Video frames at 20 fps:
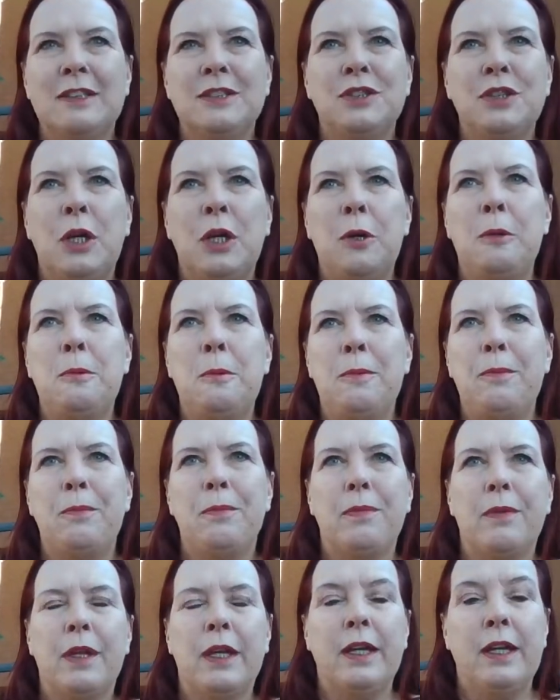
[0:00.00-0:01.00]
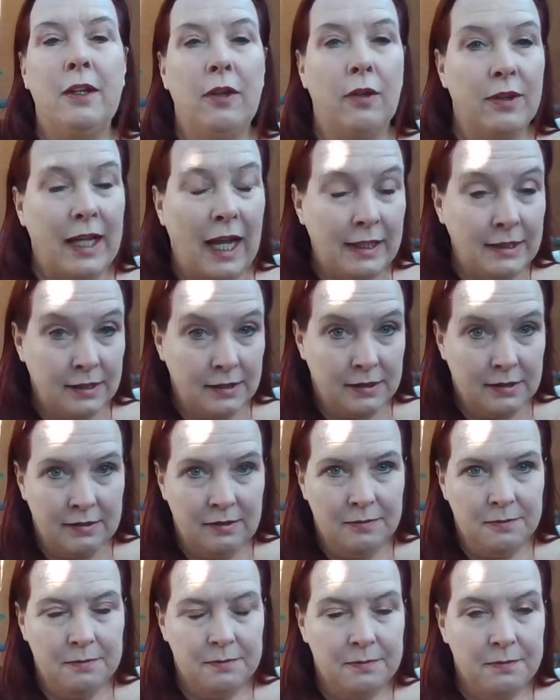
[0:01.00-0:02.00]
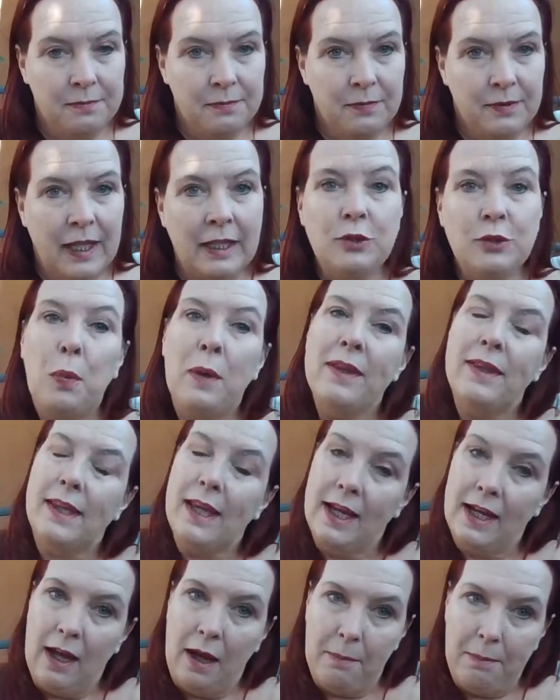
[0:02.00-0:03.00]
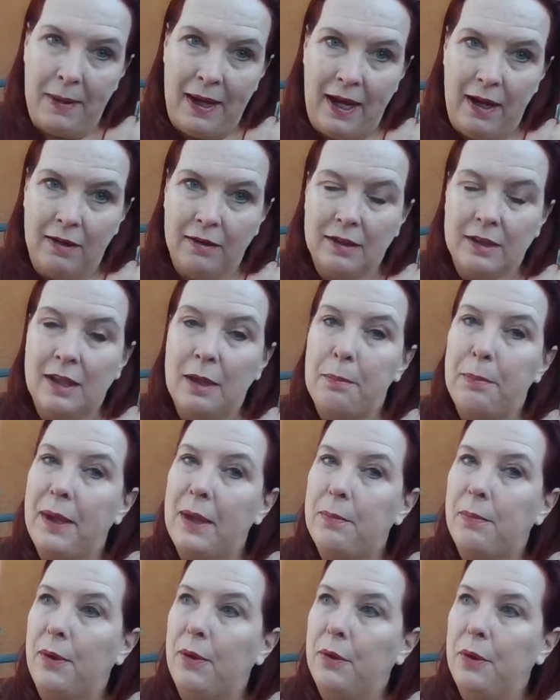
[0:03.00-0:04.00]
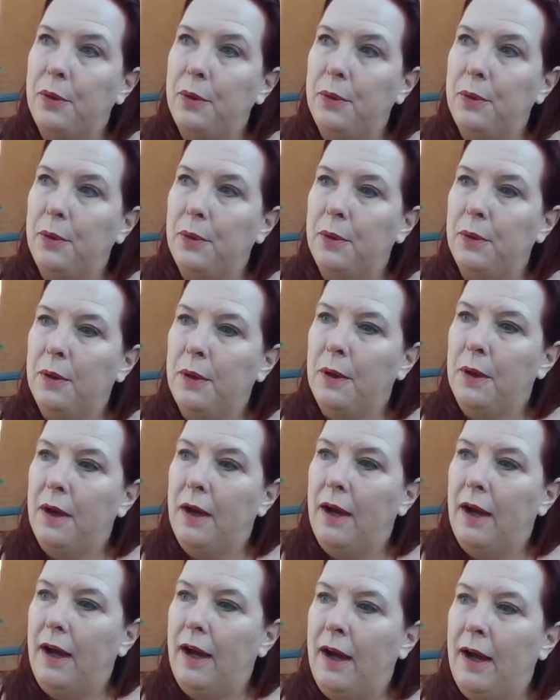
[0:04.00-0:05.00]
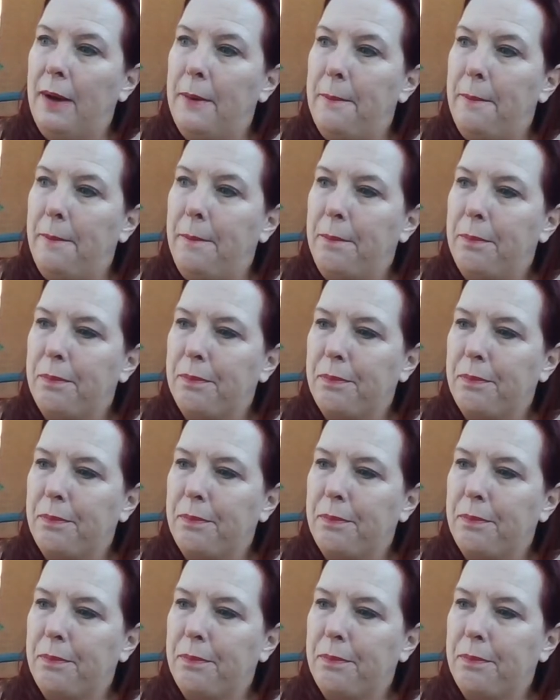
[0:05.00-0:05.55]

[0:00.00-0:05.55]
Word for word: So, you know, that's that's one thing about the people who um,